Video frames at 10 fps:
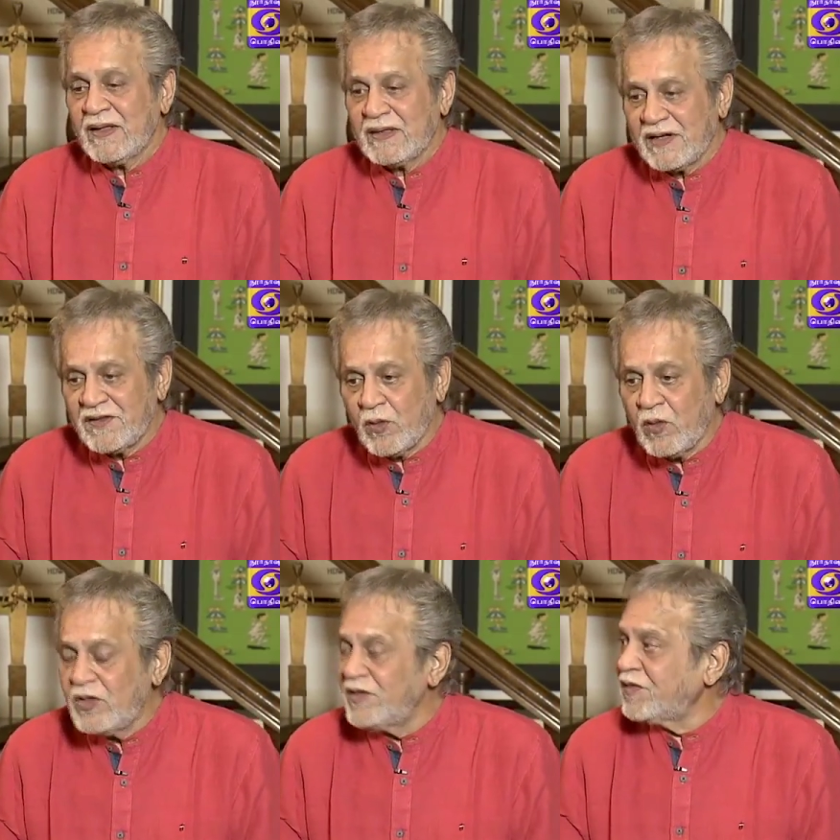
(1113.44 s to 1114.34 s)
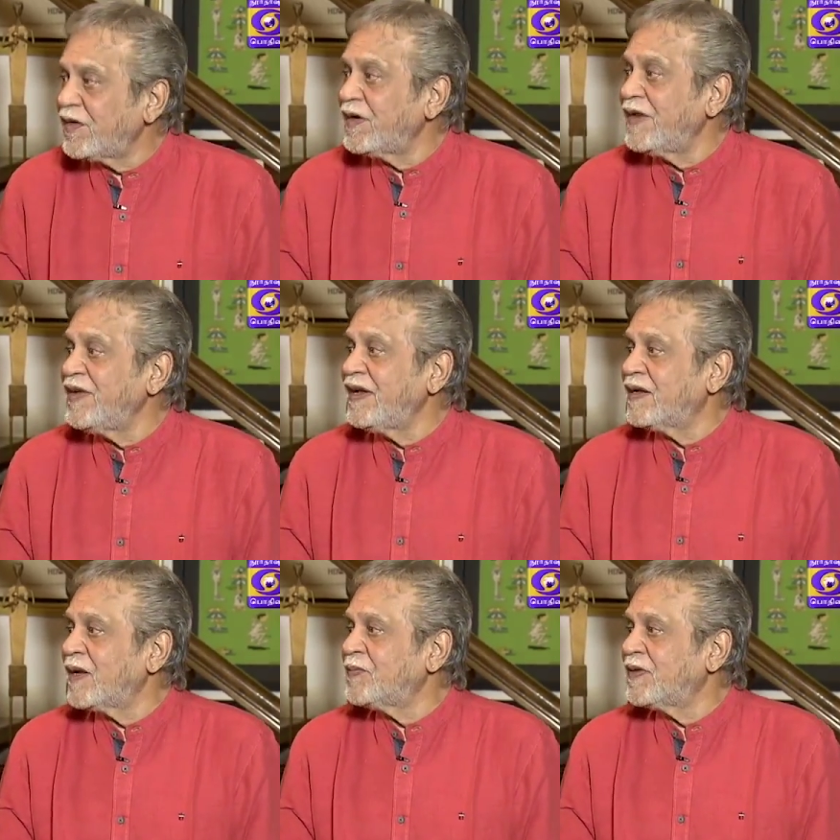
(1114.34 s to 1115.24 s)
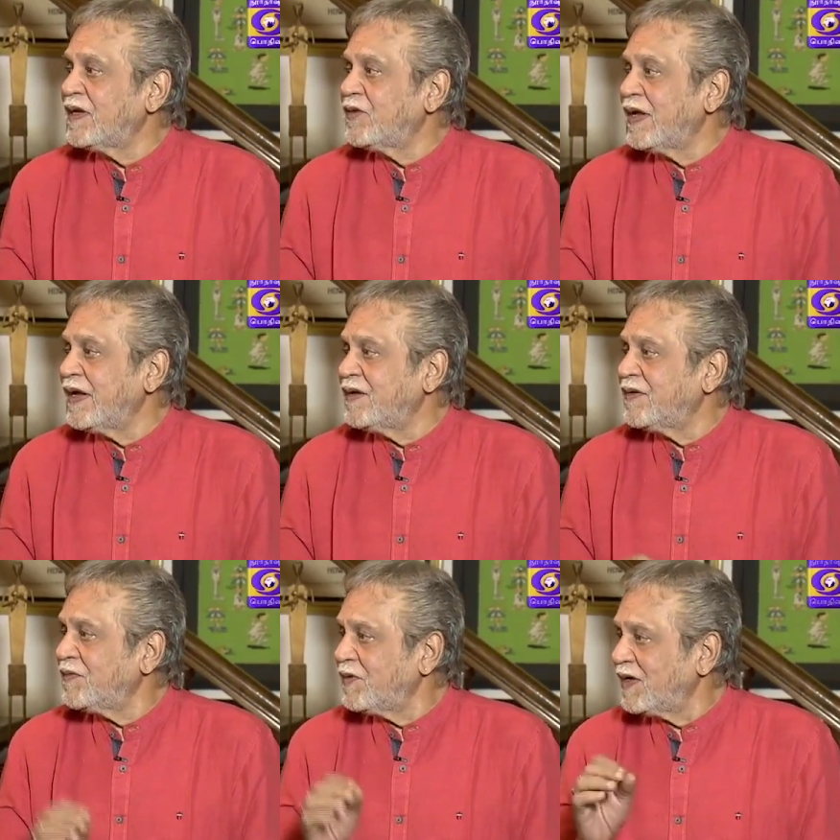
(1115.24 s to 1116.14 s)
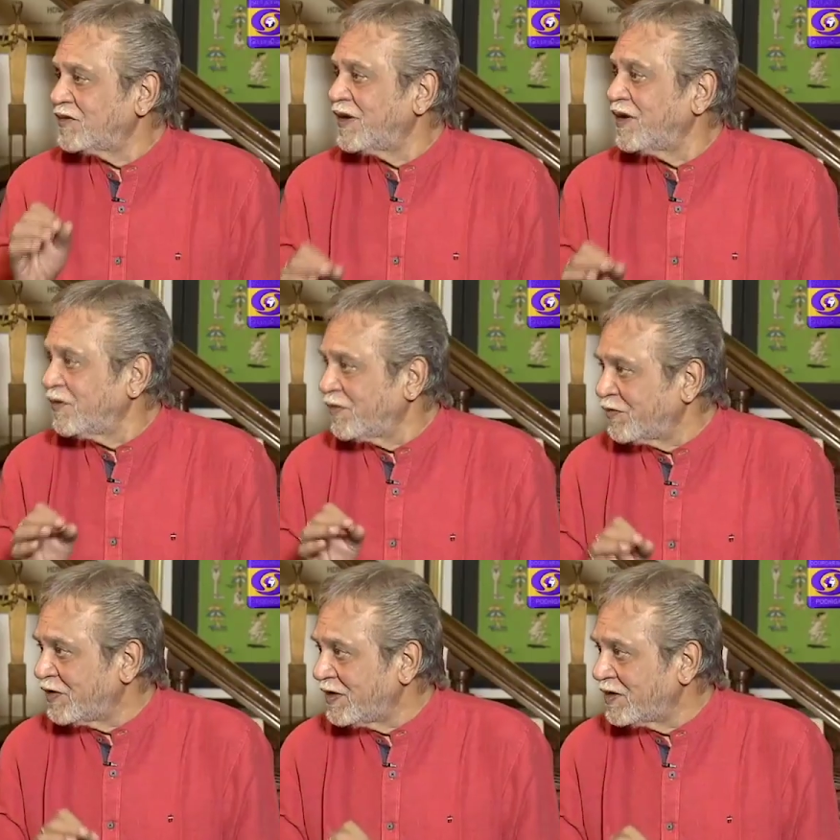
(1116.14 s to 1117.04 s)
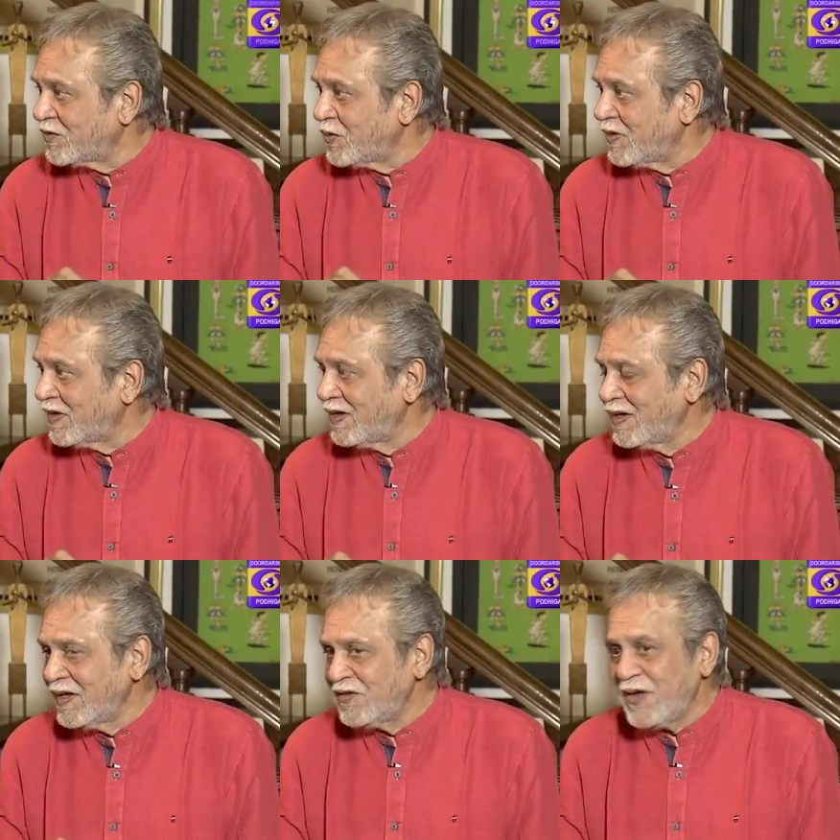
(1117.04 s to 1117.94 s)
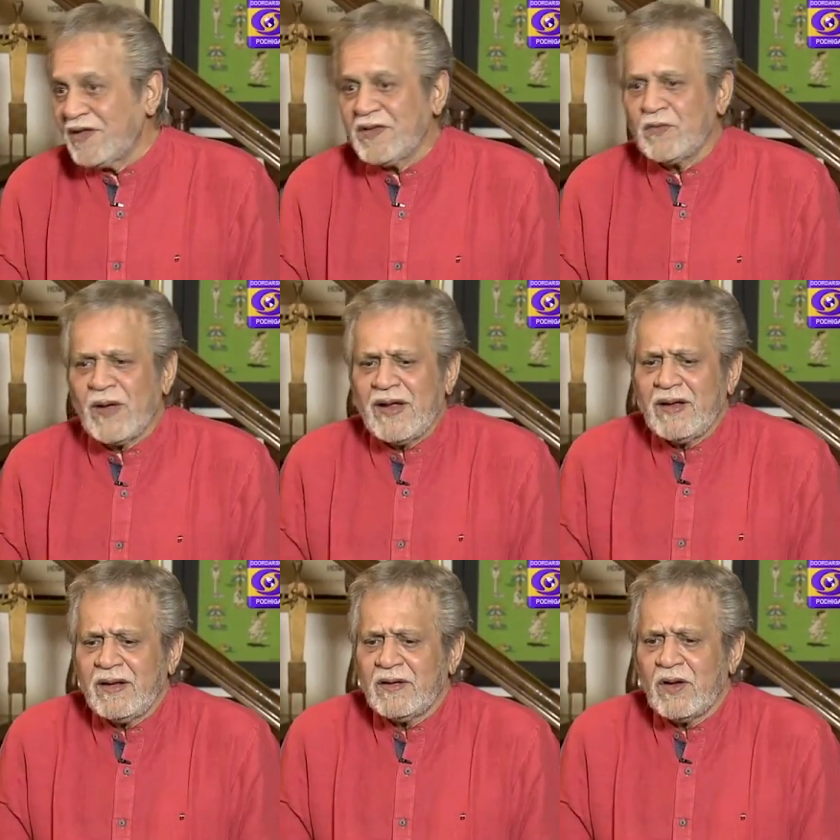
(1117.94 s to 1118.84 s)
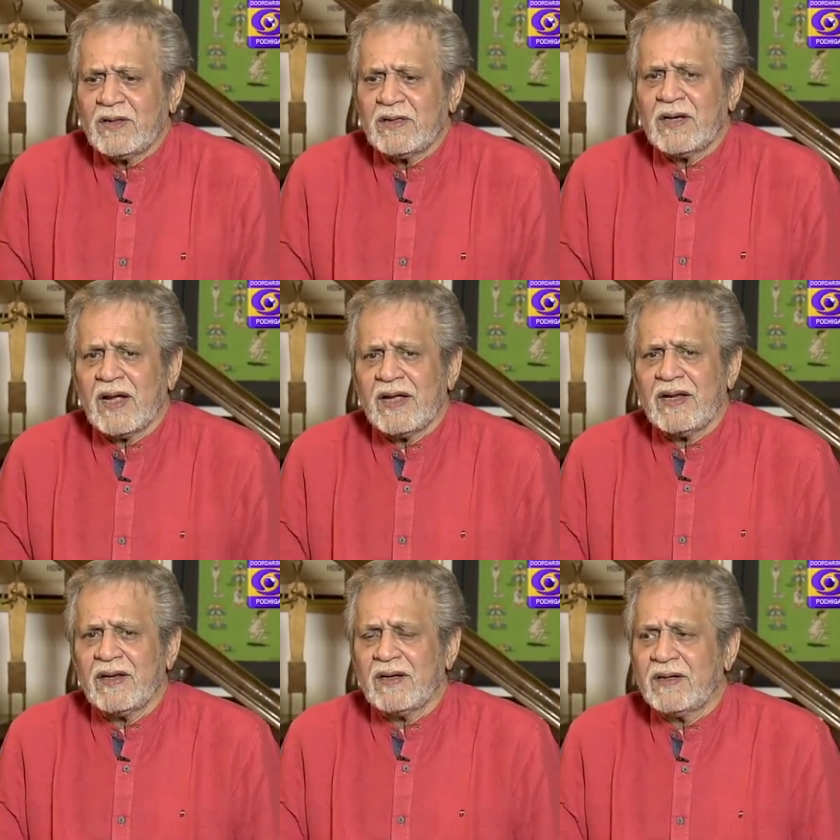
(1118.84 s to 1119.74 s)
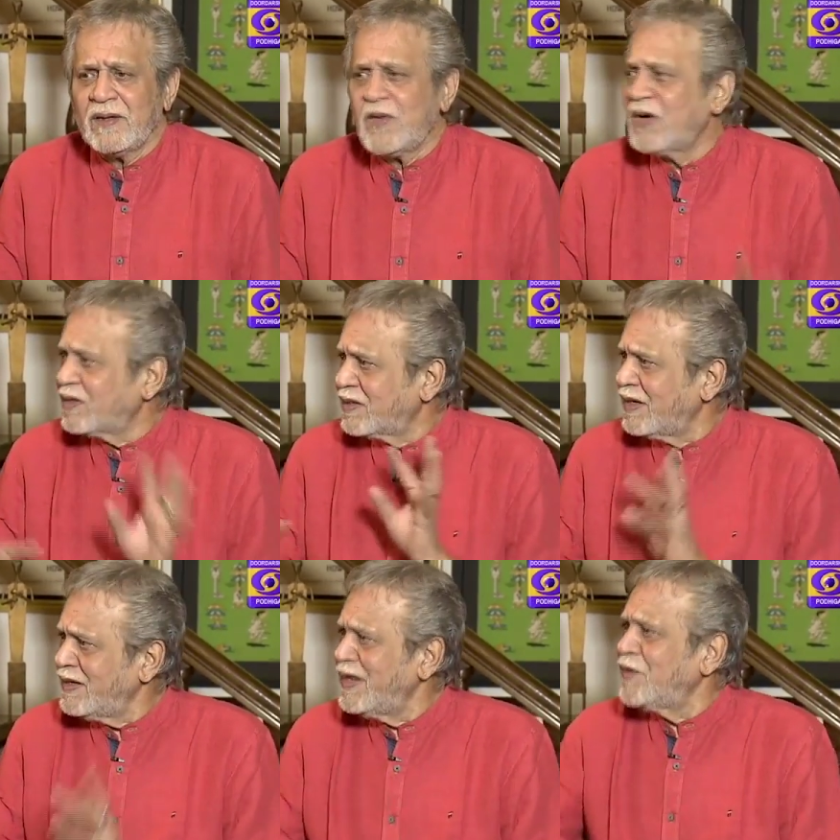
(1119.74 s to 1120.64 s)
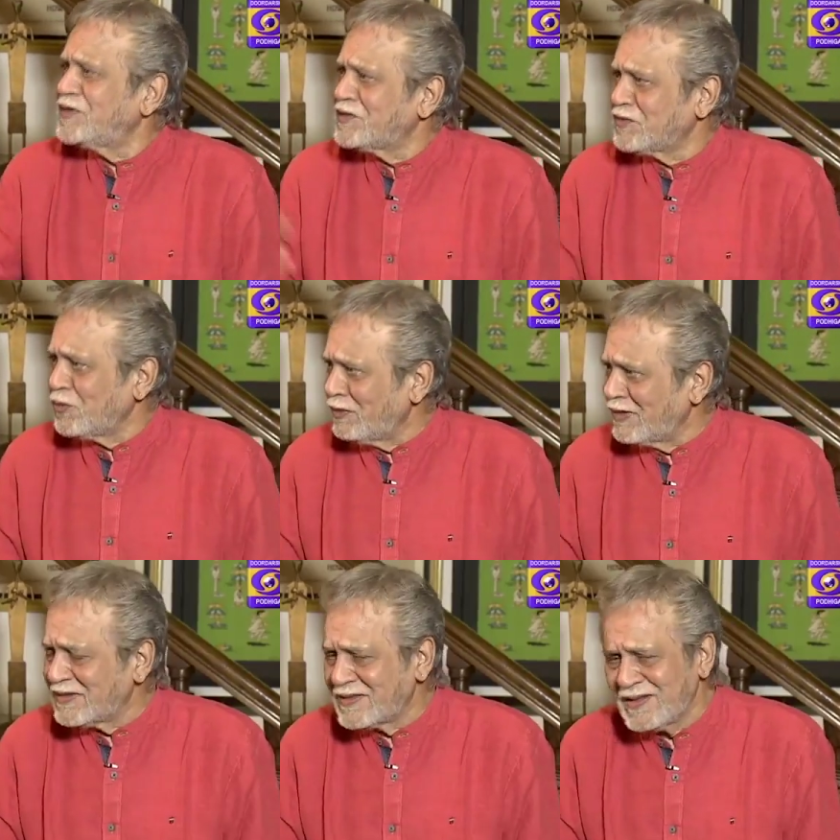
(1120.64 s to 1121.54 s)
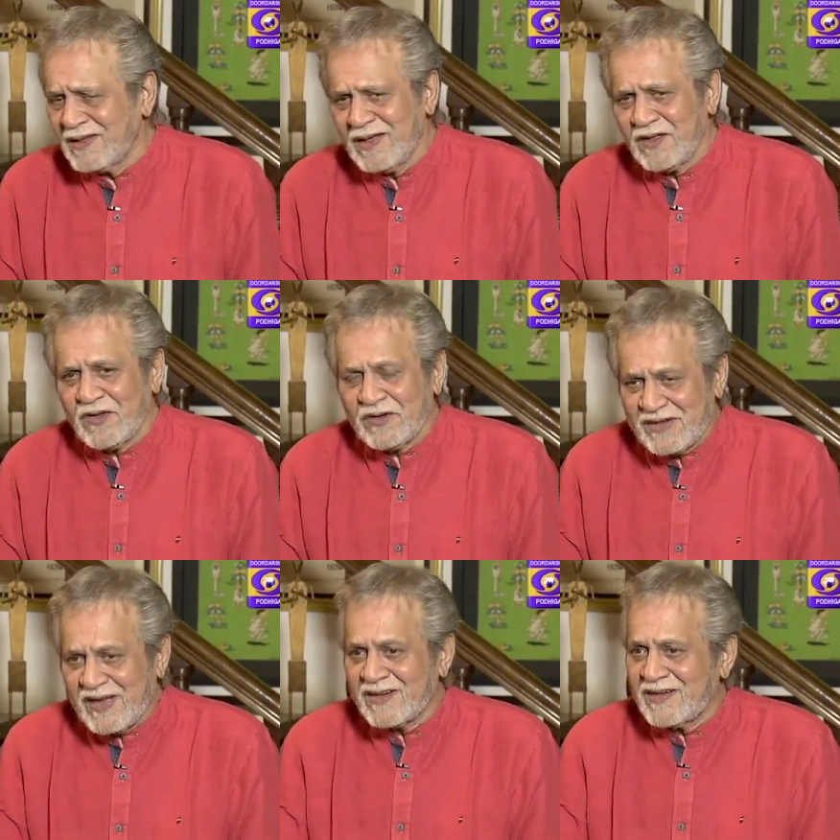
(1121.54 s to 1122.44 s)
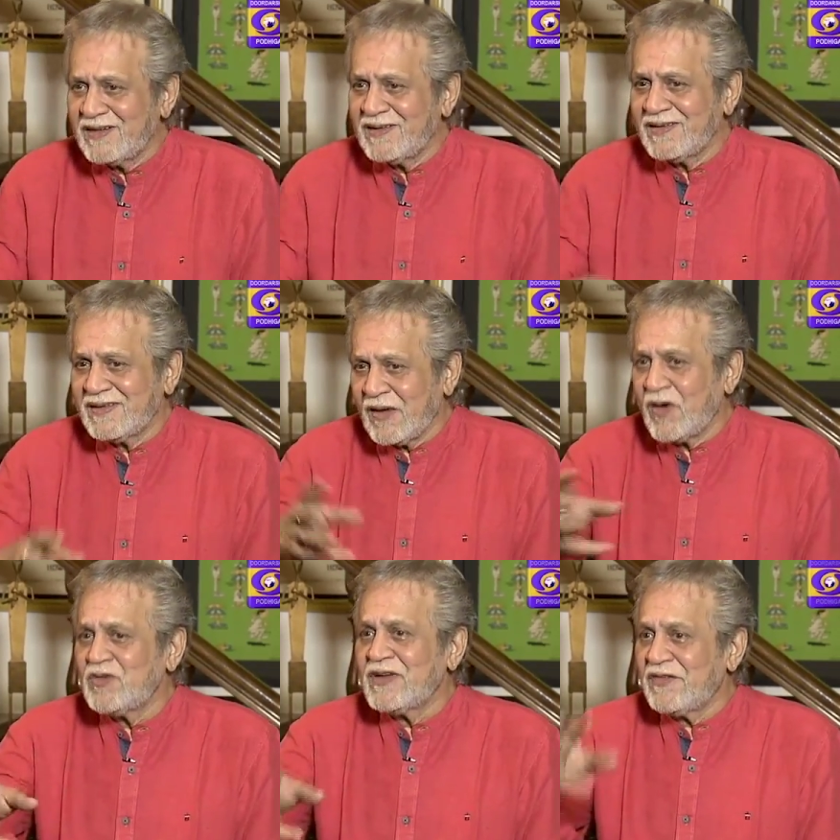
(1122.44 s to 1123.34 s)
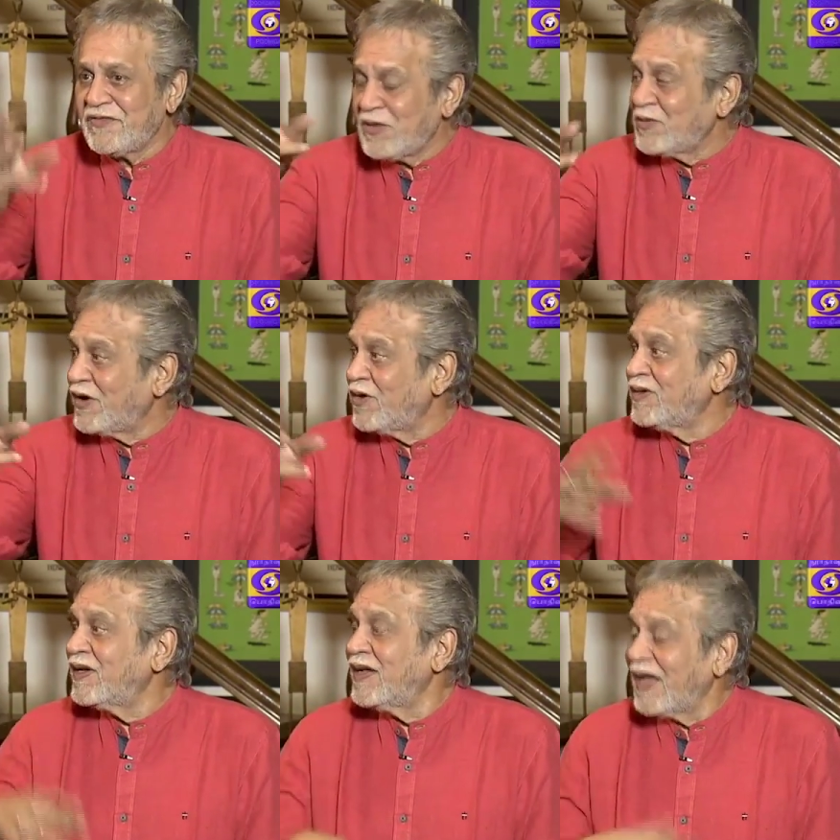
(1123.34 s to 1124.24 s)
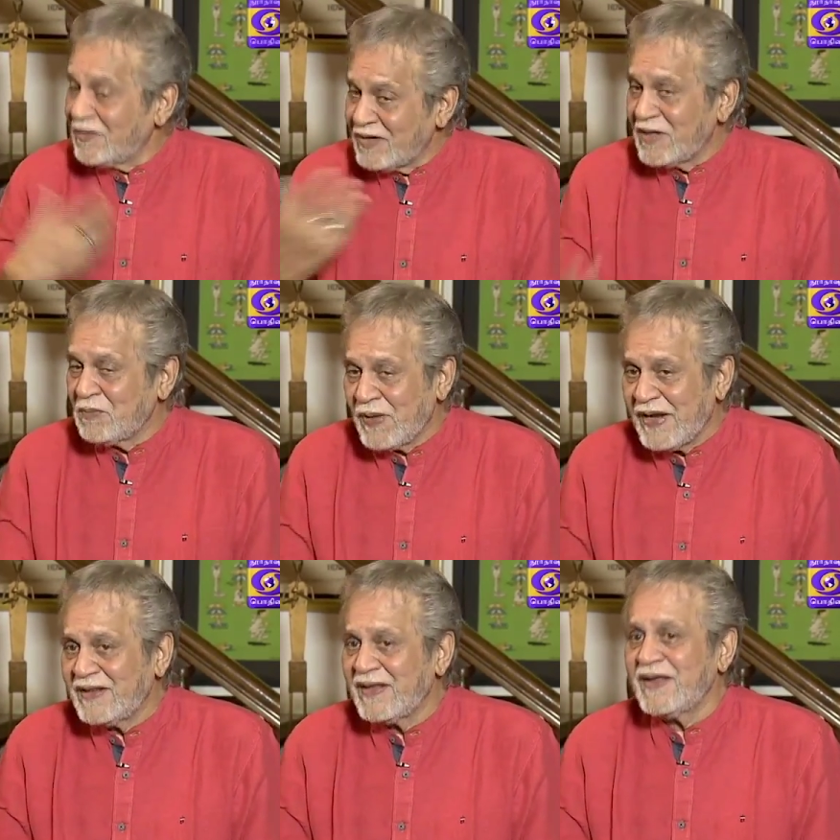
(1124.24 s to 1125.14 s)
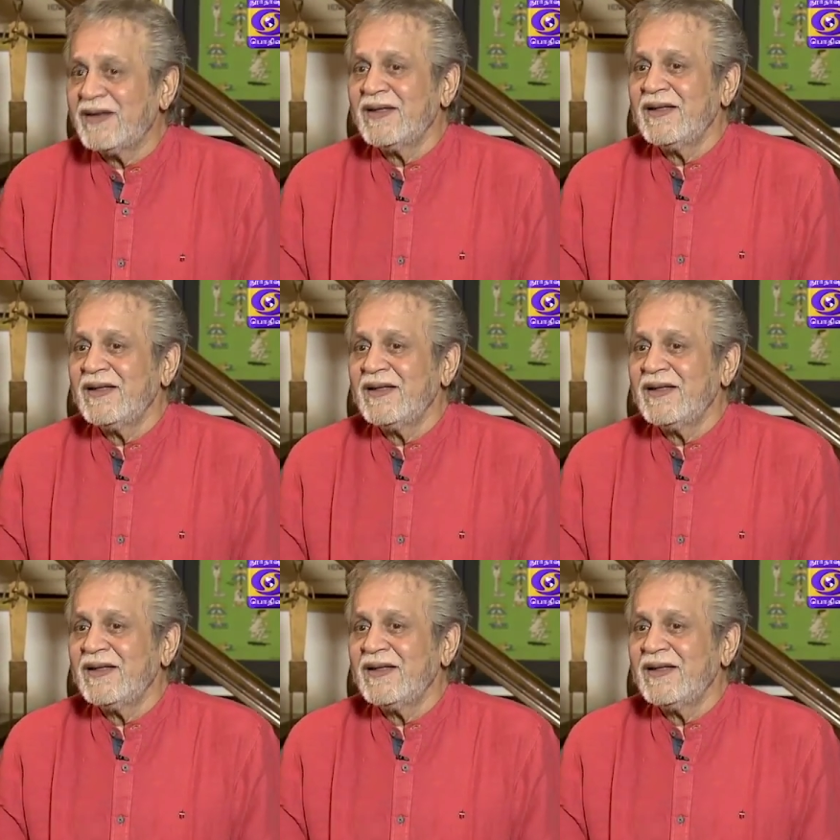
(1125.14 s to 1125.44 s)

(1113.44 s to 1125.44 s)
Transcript: That's the oldest living club till date, 350 years old. Okay. So I said, why not I learn about India, which is the oldest. So I dug out, I found out, I went and played there